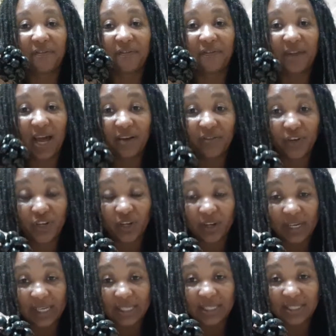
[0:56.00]

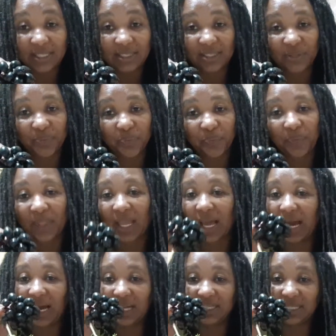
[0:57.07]
flavonoids
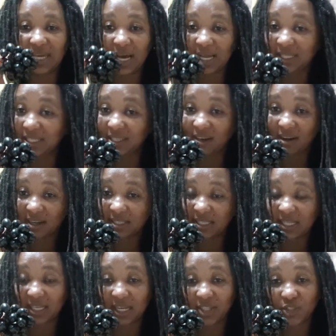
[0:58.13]
and
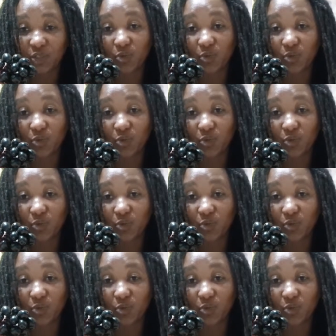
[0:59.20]
antioxidants.